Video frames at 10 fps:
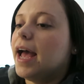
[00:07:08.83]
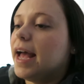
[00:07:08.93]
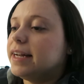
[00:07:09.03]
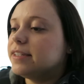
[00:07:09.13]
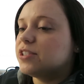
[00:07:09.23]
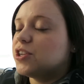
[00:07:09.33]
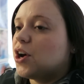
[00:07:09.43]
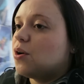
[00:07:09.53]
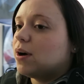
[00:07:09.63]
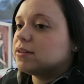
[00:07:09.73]
And
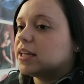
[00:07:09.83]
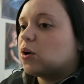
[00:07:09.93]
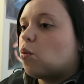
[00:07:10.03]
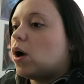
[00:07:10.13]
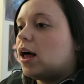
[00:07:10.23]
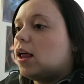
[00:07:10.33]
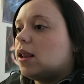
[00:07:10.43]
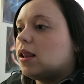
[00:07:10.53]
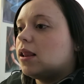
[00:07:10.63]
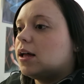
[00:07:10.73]
so I was like,
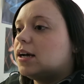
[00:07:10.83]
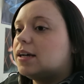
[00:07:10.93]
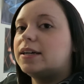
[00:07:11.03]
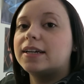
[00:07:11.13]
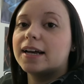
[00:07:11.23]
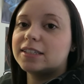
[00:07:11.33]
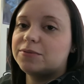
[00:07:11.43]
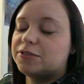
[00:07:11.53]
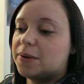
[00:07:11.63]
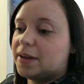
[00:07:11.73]
well,
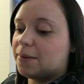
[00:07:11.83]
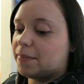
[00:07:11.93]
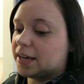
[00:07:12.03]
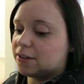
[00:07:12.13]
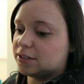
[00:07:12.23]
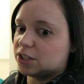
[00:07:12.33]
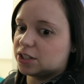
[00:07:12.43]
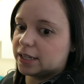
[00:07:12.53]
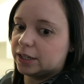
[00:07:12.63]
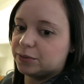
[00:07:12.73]
custom framing at Michael's
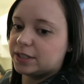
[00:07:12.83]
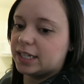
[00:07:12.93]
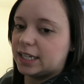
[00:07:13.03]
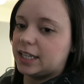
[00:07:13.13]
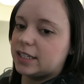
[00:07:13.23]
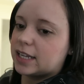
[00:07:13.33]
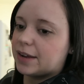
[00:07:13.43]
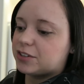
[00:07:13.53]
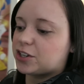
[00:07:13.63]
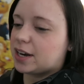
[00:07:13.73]
is like ridiculous. I'd
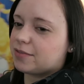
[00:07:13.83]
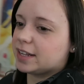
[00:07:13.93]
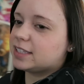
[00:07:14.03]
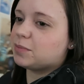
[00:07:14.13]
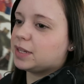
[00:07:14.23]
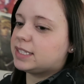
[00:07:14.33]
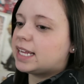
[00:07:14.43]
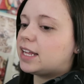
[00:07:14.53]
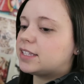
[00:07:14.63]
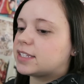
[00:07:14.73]
have to try to find someplace
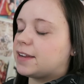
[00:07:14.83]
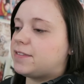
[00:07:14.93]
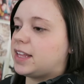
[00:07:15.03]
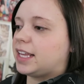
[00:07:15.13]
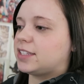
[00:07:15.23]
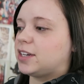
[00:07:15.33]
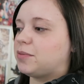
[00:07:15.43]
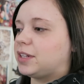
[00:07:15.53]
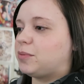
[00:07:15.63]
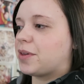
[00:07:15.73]
else, and I feel like it's
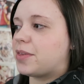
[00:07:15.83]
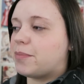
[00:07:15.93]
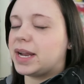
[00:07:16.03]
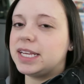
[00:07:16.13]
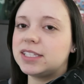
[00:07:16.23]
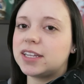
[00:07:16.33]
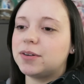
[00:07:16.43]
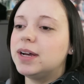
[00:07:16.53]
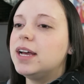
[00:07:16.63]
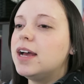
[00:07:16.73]
not really worth the money.
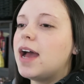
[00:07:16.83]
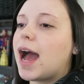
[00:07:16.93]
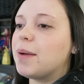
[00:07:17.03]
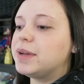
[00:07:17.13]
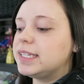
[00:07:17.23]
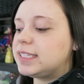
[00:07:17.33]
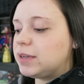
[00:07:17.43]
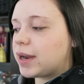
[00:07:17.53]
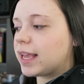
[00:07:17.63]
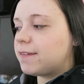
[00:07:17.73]
So I'm gonna
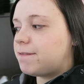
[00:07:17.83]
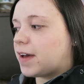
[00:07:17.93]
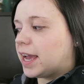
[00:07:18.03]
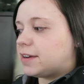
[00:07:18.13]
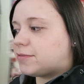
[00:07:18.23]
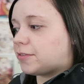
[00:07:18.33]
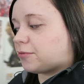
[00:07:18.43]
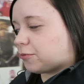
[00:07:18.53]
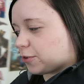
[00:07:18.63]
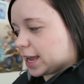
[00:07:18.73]
see what I can find for
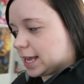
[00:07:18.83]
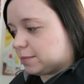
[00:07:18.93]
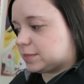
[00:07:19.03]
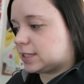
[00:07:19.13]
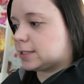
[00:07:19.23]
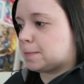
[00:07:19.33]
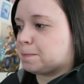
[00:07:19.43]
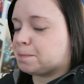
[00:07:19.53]
frames.